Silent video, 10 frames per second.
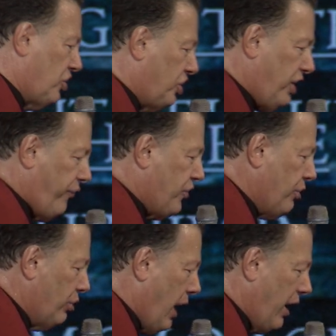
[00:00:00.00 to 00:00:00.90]
sift
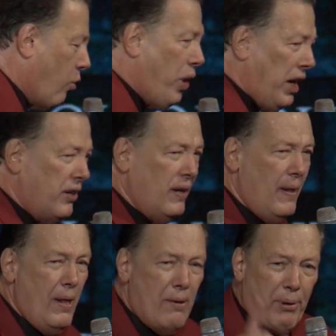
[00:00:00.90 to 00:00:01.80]
you like wheat,
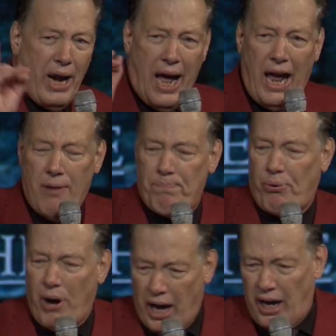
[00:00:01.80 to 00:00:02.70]
but I have
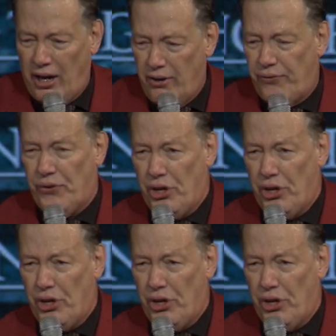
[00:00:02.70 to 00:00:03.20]
prayed for